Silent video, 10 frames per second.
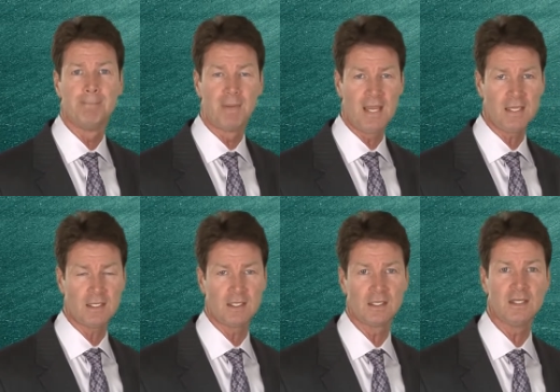
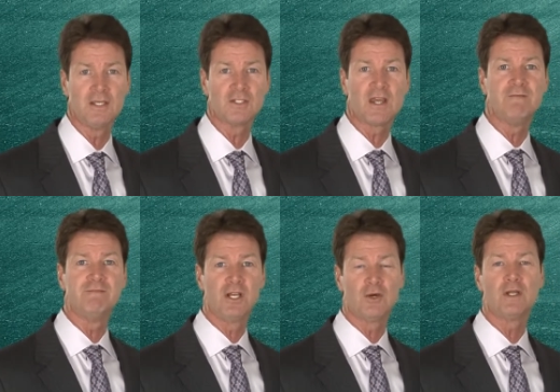Banking is a
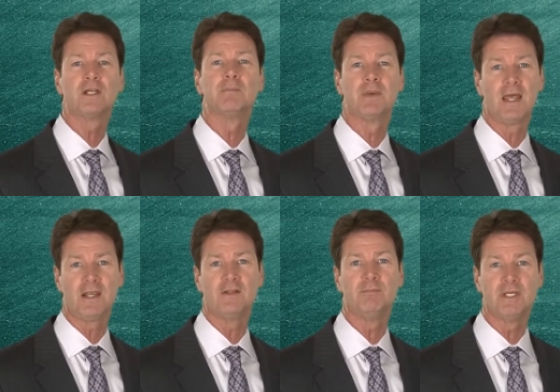very
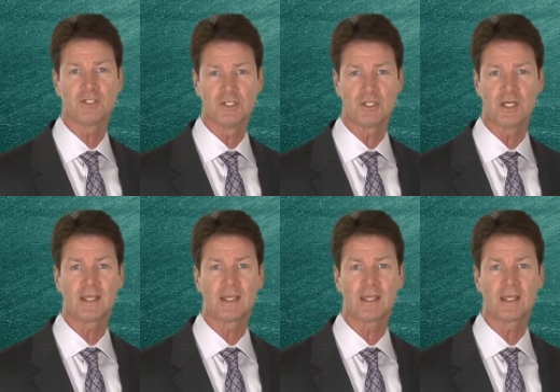competitive business.